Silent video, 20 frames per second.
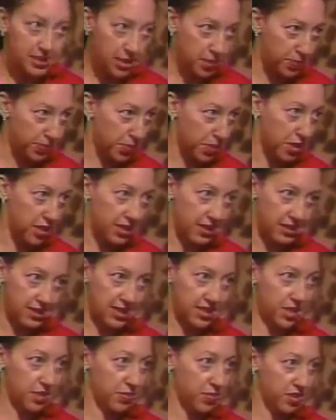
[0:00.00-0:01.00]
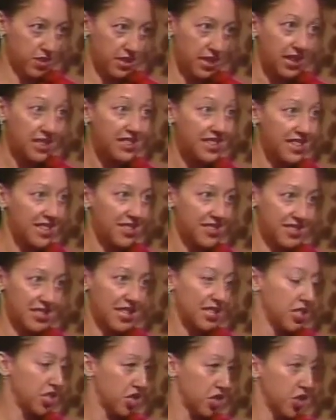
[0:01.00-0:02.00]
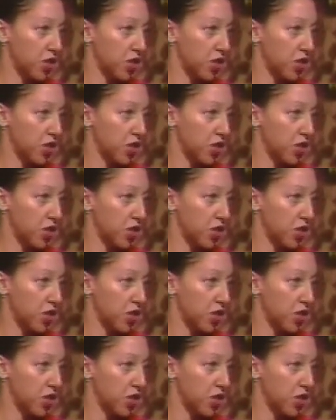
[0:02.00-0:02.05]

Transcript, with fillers: simple, accessible techniques that, yeah.